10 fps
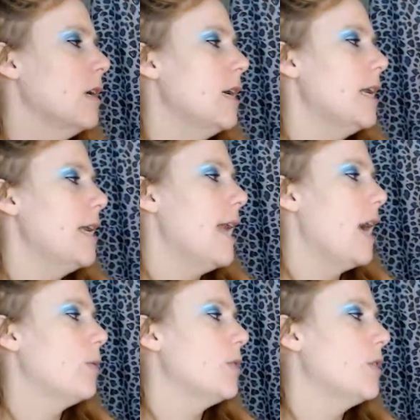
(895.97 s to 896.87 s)

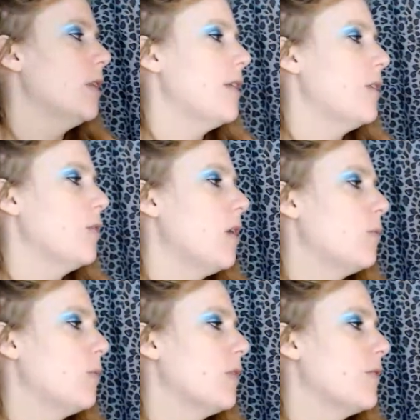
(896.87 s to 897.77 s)
now and you lay the
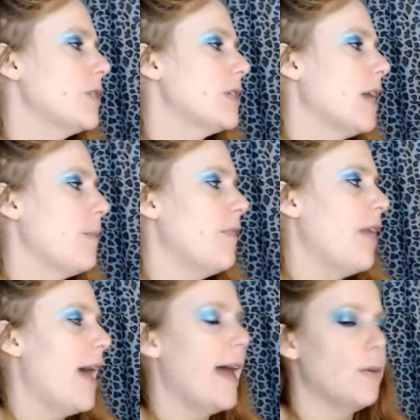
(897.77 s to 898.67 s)
groundwork for the time I've
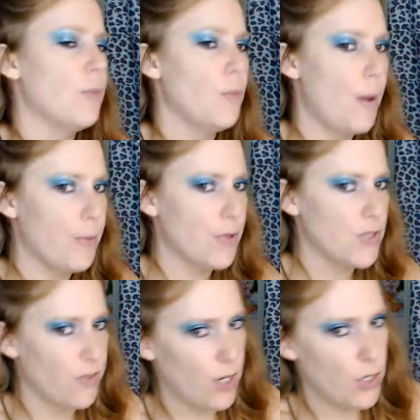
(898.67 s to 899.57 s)
had. Remember, it's
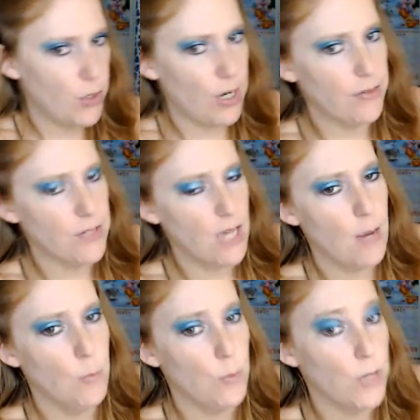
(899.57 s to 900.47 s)
a very creative
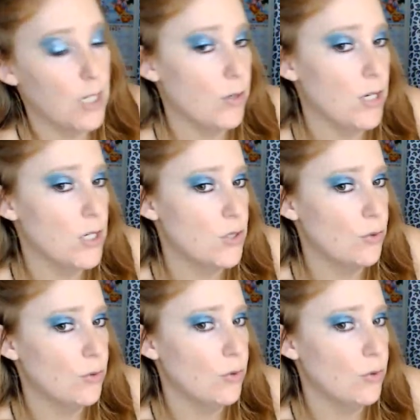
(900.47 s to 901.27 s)
time. We're getting ready to